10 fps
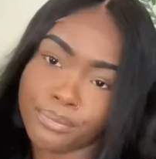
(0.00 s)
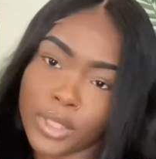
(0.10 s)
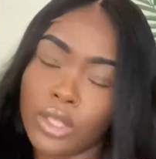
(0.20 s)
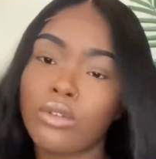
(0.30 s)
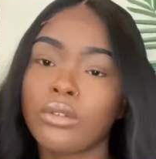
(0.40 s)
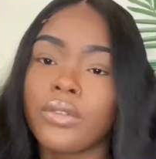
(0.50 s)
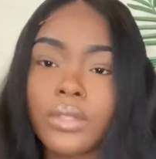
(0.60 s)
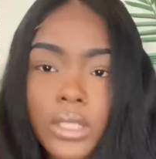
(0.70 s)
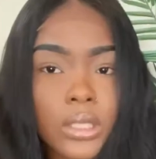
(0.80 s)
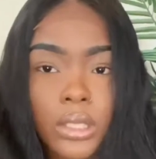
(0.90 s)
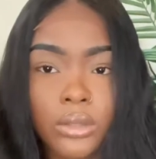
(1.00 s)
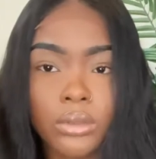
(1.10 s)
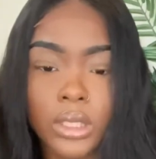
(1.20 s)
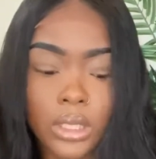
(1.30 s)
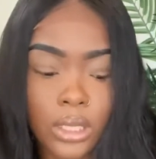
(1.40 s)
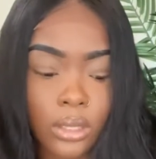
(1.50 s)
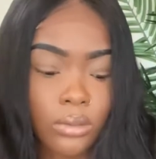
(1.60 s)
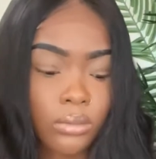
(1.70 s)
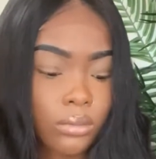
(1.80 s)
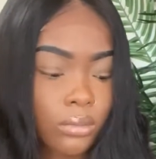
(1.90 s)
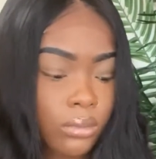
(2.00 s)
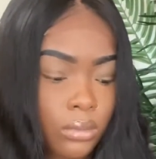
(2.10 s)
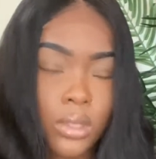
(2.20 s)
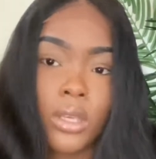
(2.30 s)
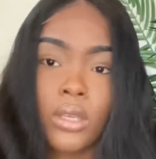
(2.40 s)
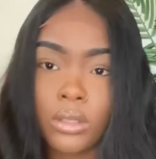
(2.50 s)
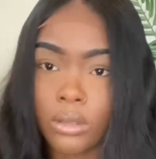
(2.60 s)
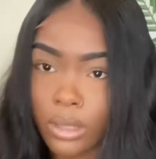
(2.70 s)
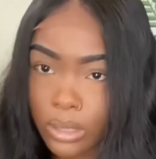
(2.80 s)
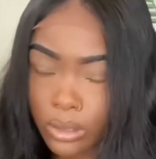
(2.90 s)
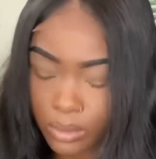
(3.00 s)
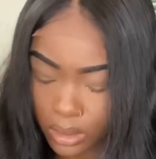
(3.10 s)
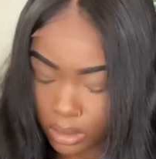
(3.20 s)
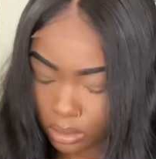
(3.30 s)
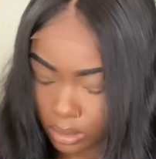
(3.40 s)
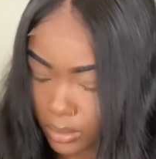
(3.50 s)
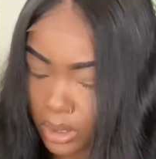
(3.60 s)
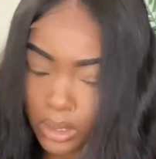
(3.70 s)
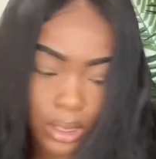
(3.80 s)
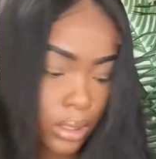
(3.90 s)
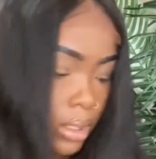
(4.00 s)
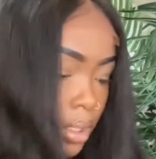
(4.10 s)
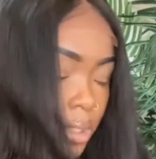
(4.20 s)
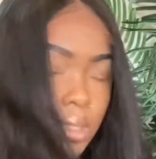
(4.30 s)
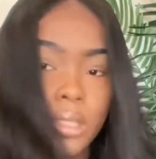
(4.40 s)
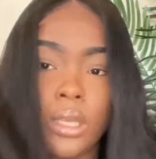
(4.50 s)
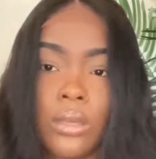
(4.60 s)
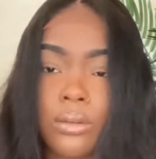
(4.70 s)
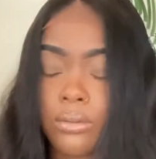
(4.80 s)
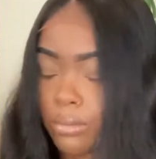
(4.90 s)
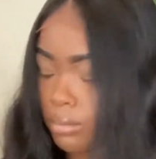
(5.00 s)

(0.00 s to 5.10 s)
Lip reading: You don't even need to glue this down. So that's what I'm gonna do. I'm gonna cut the lace now,